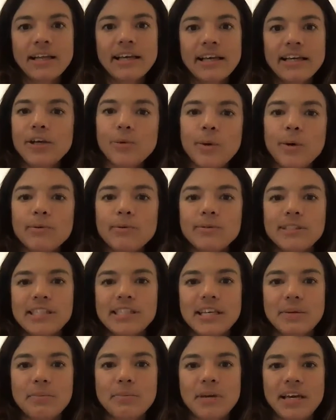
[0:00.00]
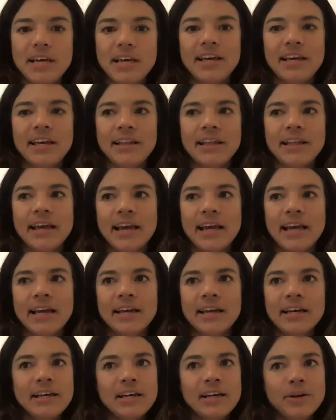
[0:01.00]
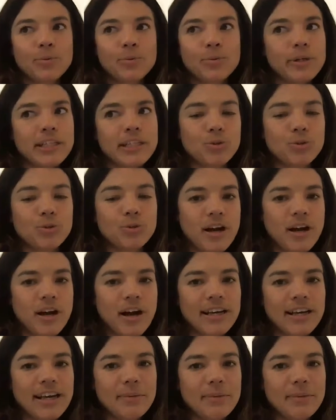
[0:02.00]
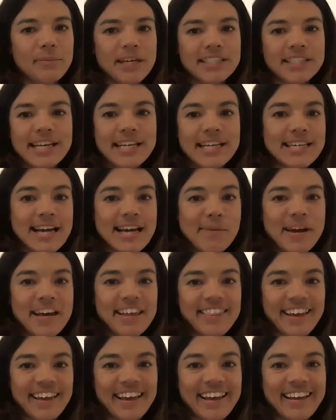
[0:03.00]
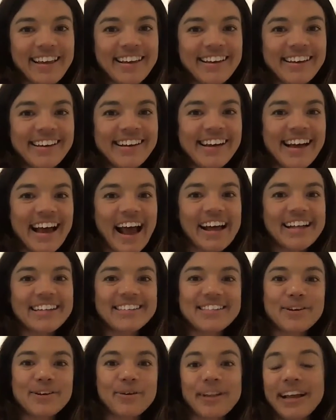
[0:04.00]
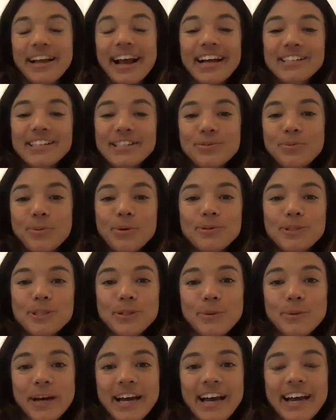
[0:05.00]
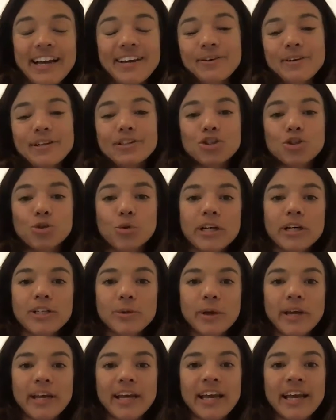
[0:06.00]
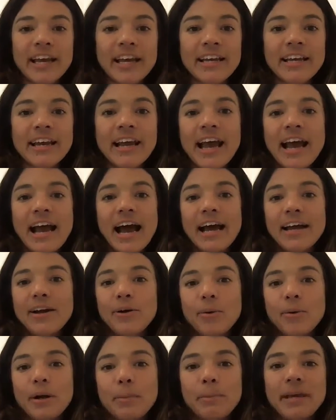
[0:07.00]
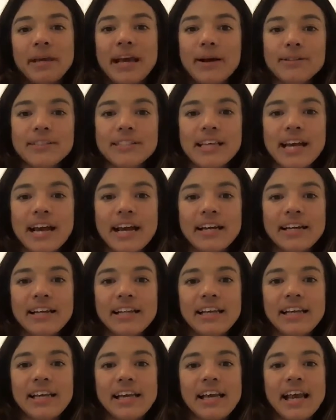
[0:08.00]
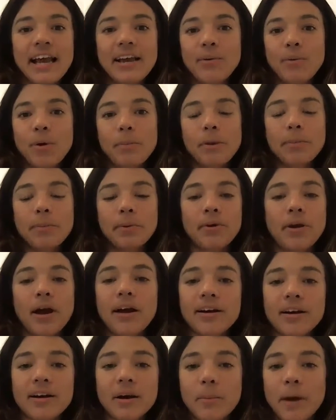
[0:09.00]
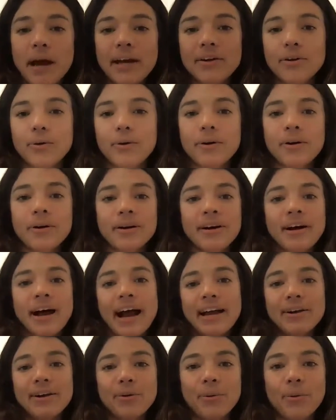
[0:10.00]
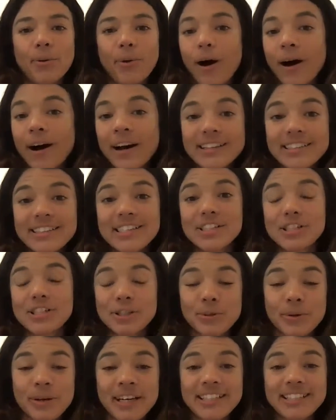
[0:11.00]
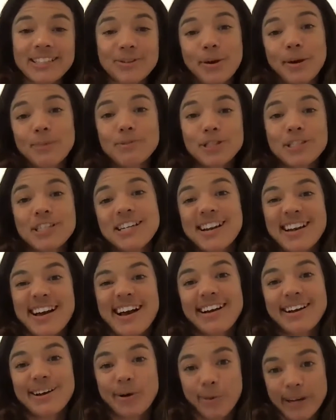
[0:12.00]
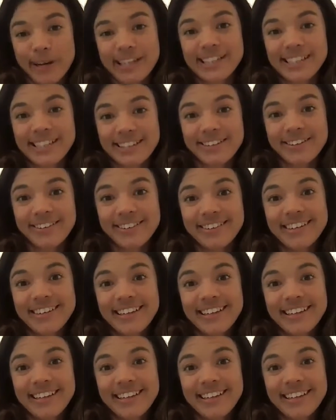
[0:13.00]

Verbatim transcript: Like Very you true. won't see me like really door knocking because that's not my thing. And so, like, I just won't do it. I don't enjoy doing it. I don't want to be outside in the heat. I don't want people knocking on my door. I don't right. want to do it. So I'm just not going to.